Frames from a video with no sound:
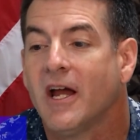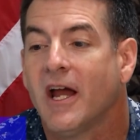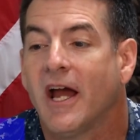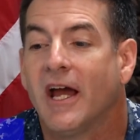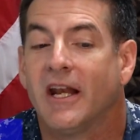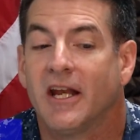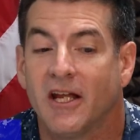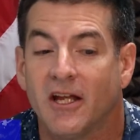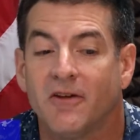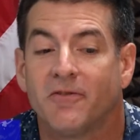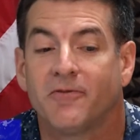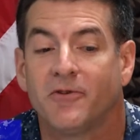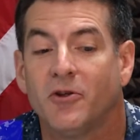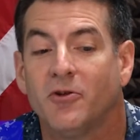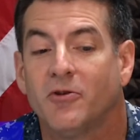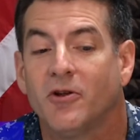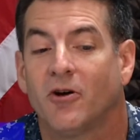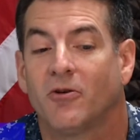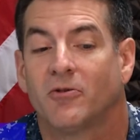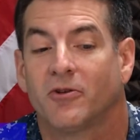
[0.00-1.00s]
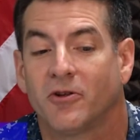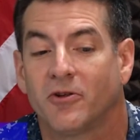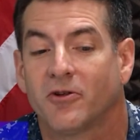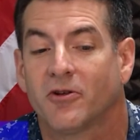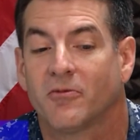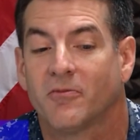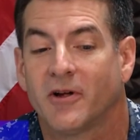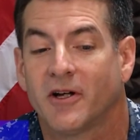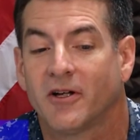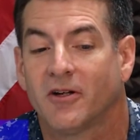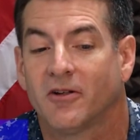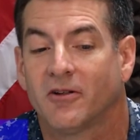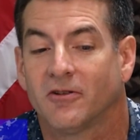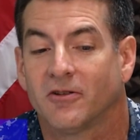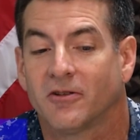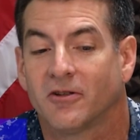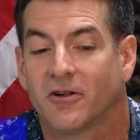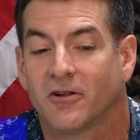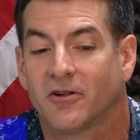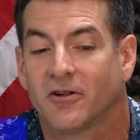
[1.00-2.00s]
And if you don't do your mail,
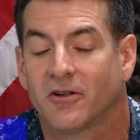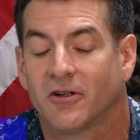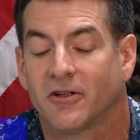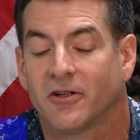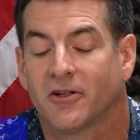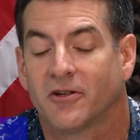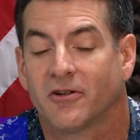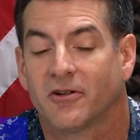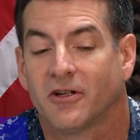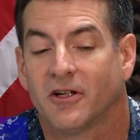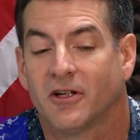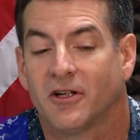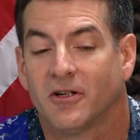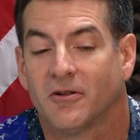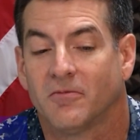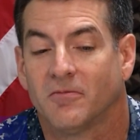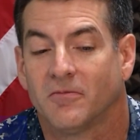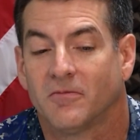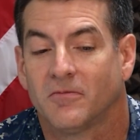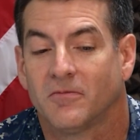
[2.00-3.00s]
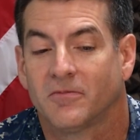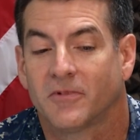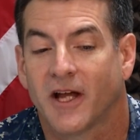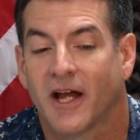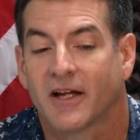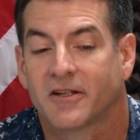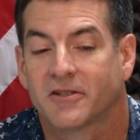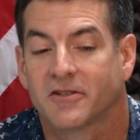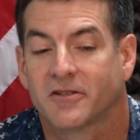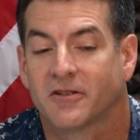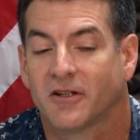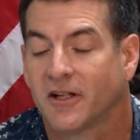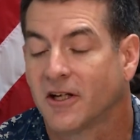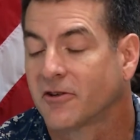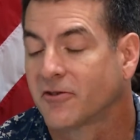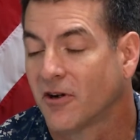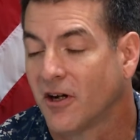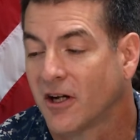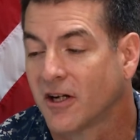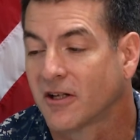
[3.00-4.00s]
your taxes
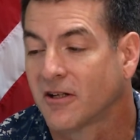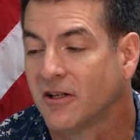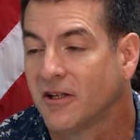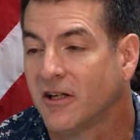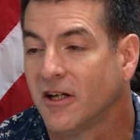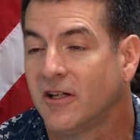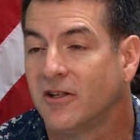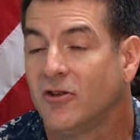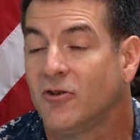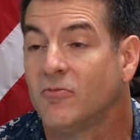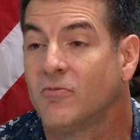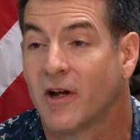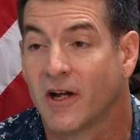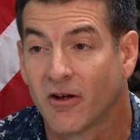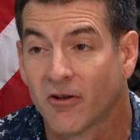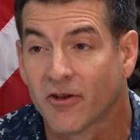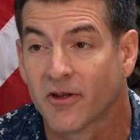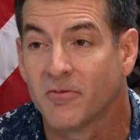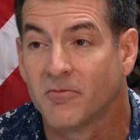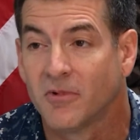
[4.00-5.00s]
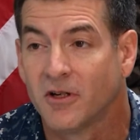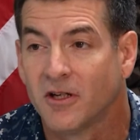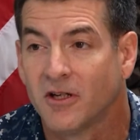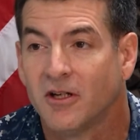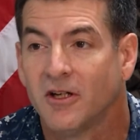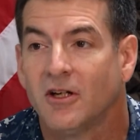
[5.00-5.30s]
electronically, and you mail them,